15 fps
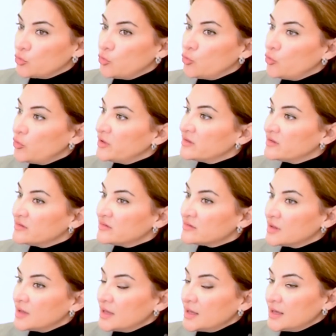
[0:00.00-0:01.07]
Who is,
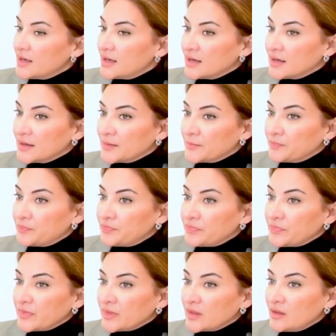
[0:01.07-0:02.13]
um,
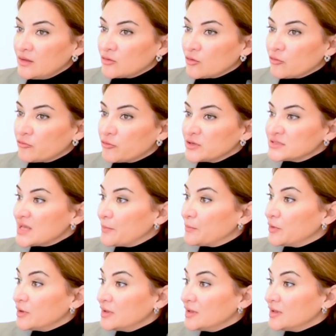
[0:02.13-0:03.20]
you know, for
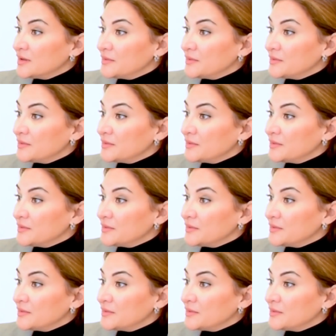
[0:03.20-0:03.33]
example,